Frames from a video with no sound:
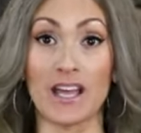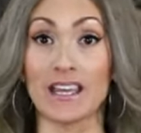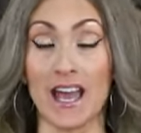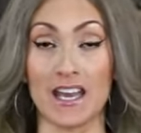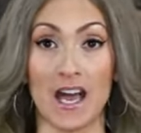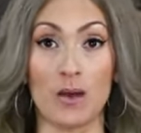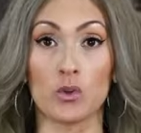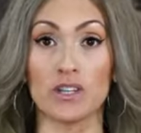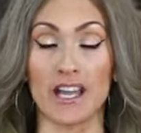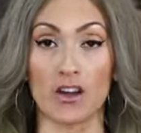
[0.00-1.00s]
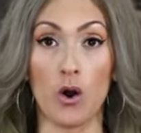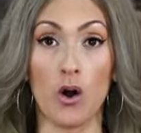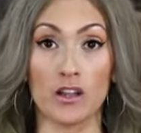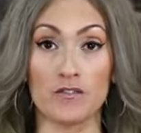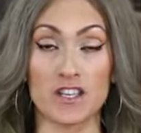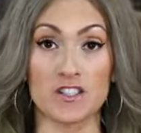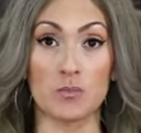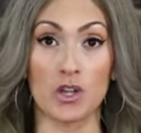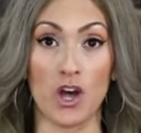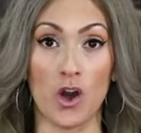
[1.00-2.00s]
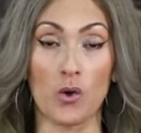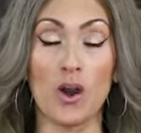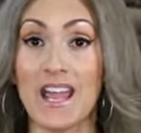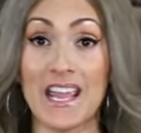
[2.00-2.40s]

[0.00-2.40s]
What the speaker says: Again, I will link all of this below.